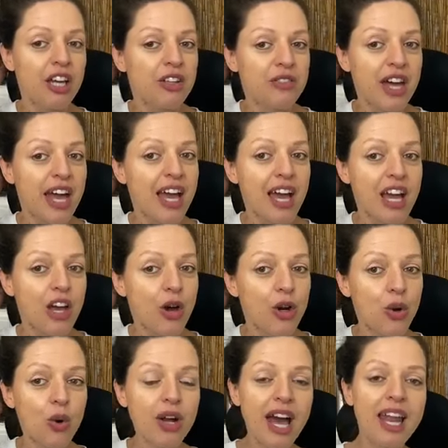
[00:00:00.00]
they're an
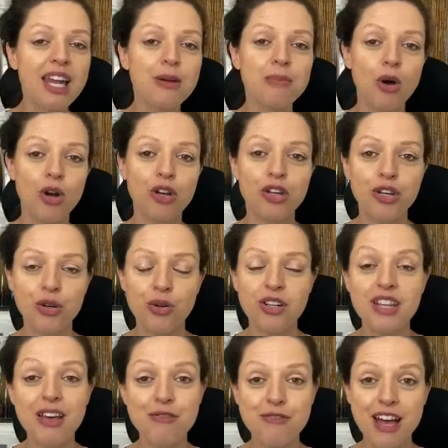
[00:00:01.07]
organic molecule, and
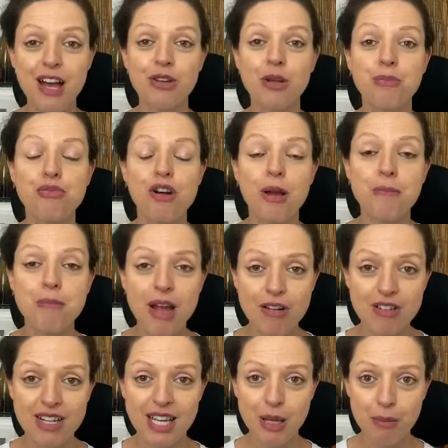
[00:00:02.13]
they're found
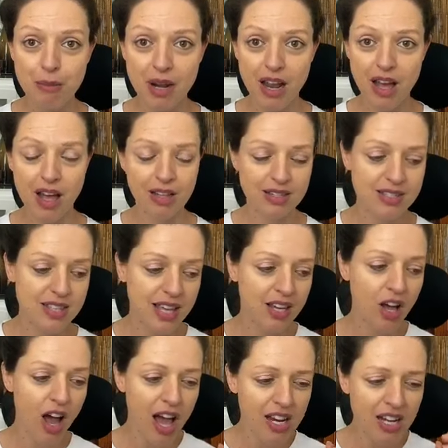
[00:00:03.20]
primarily in plants. So they're
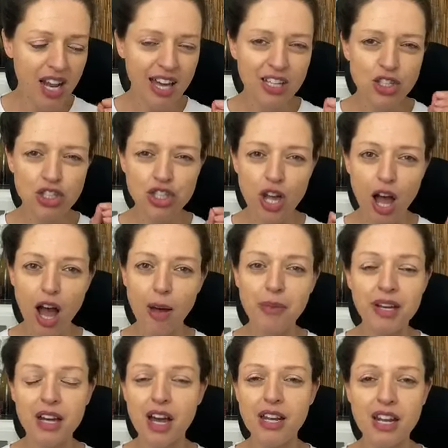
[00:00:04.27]
kind of like sharp,
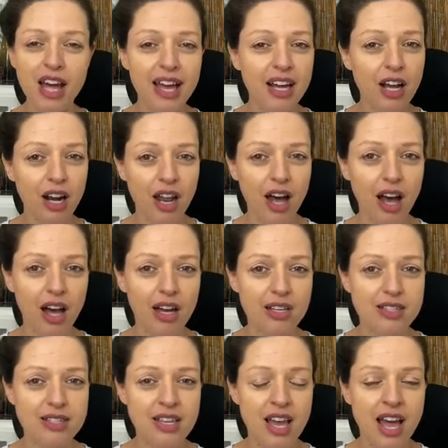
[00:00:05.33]
they're kind of like
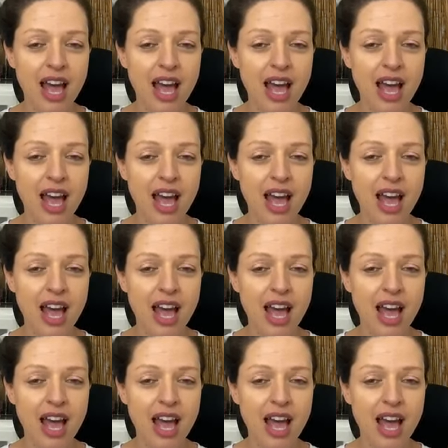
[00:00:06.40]
glass.